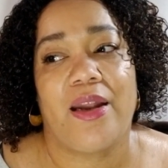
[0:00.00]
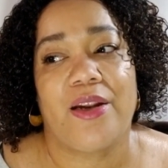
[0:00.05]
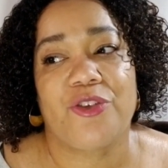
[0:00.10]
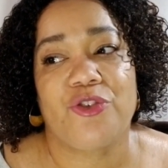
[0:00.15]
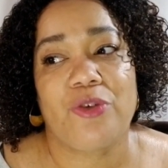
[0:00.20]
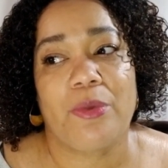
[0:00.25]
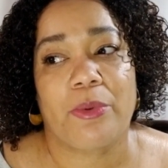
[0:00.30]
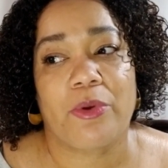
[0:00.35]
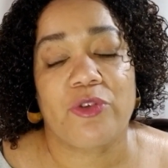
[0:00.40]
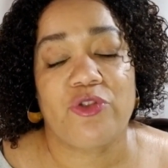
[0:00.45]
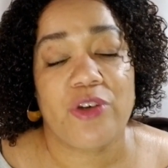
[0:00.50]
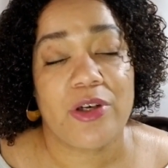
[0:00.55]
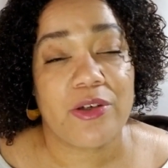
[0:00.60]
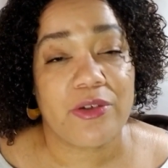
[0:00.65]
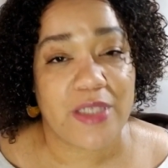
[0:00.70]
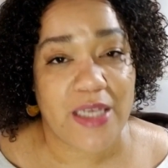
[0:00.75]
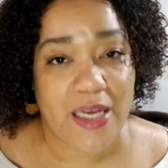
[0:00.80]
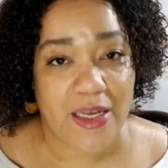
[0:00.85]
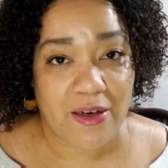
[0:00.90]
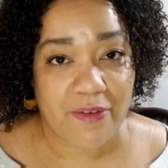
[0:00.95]
a trickle
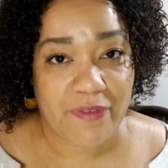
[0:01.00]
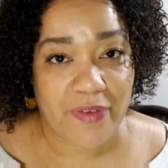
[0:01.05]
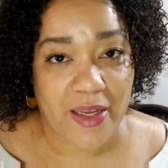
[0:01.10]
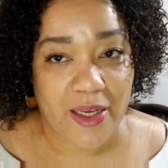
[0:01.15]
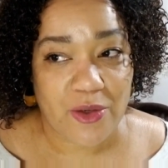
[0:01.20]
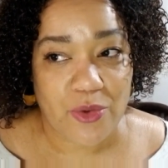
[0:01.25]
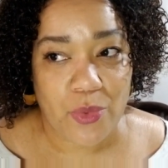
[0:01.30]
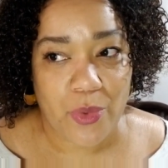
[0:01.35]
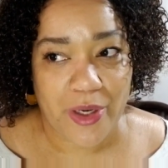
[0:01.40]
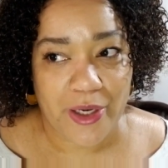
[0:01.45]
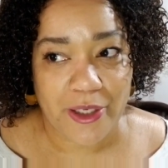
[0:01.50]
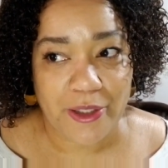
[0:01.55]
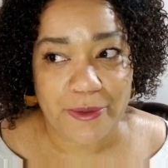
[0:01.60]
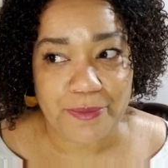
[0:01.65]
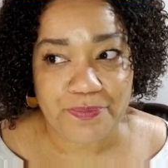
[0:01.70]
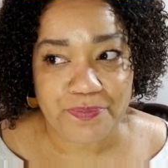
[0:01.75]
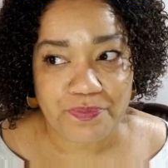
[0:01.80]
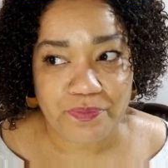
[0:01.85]
down effect where